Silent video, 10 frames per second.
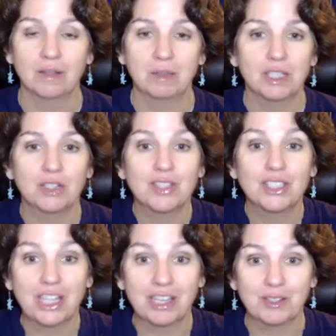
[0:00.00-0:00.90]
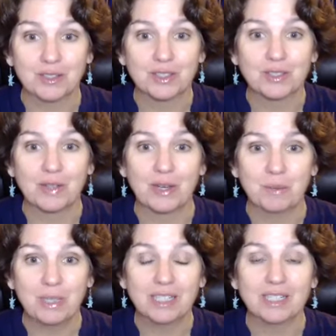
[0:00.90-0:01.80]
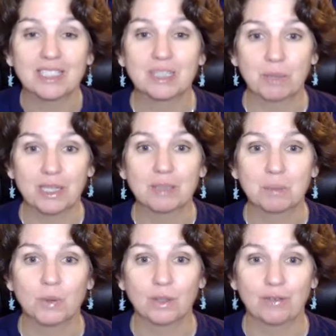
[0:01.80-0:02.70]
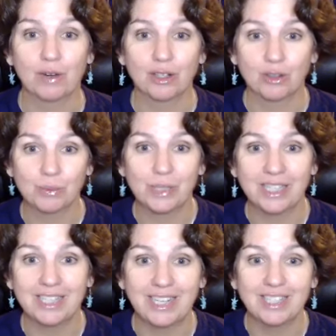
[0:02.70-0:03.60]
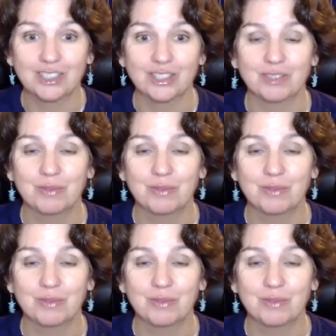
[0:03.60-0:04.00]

clear the channels so that we can express more of our gorilla nature.